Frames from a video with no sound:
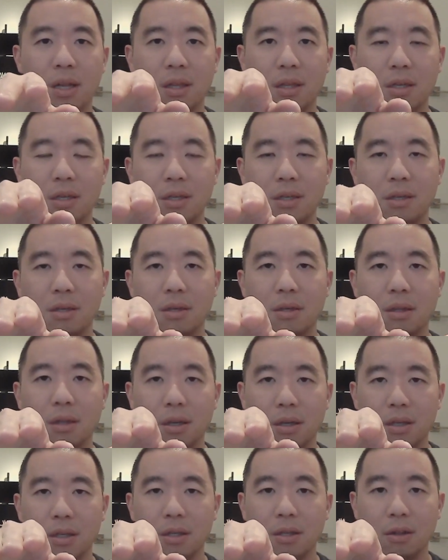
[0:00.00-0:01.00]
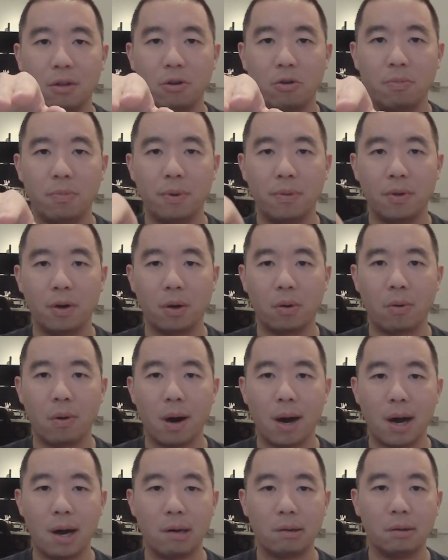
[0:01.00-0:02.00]
the slope of the
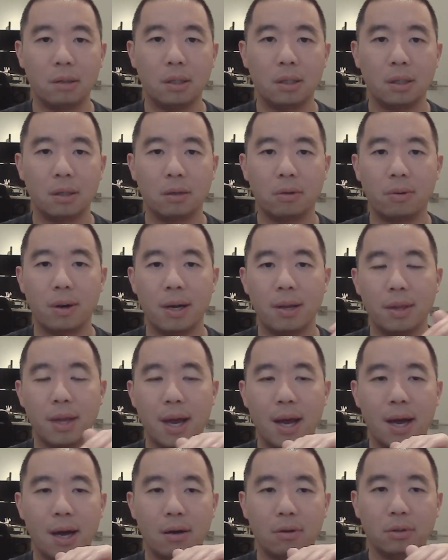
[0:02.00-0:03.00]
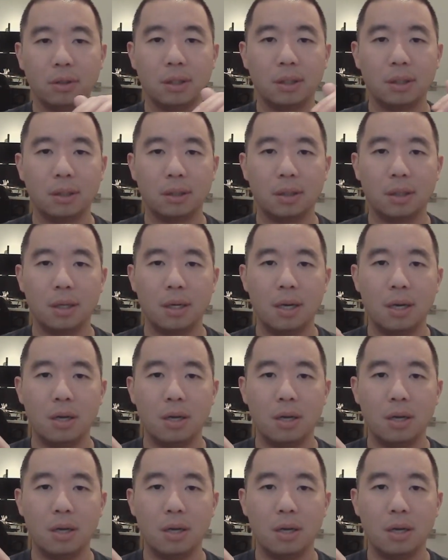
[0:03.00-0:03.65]
ground around the house